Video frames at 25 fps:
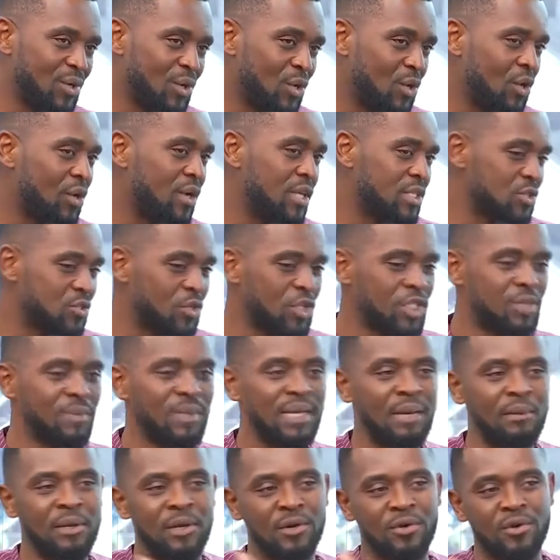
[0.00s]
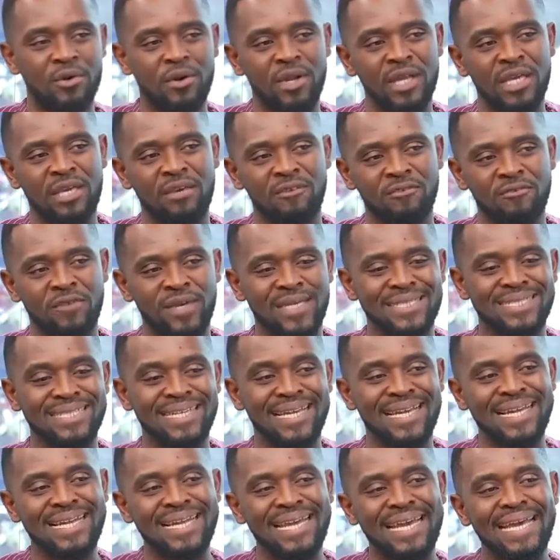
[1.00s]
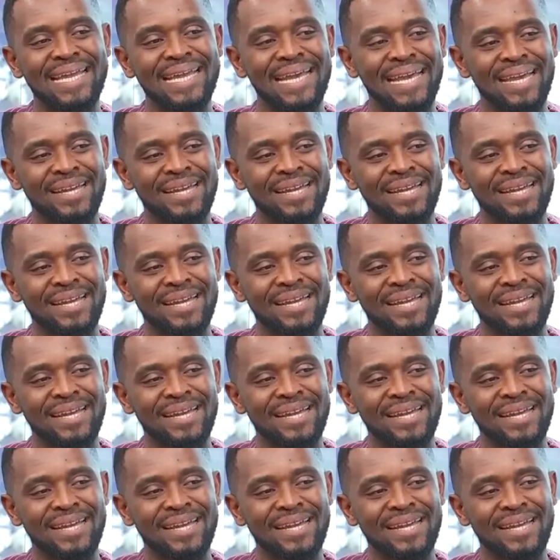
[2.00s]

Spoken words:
or it's going to become a chronic infection and then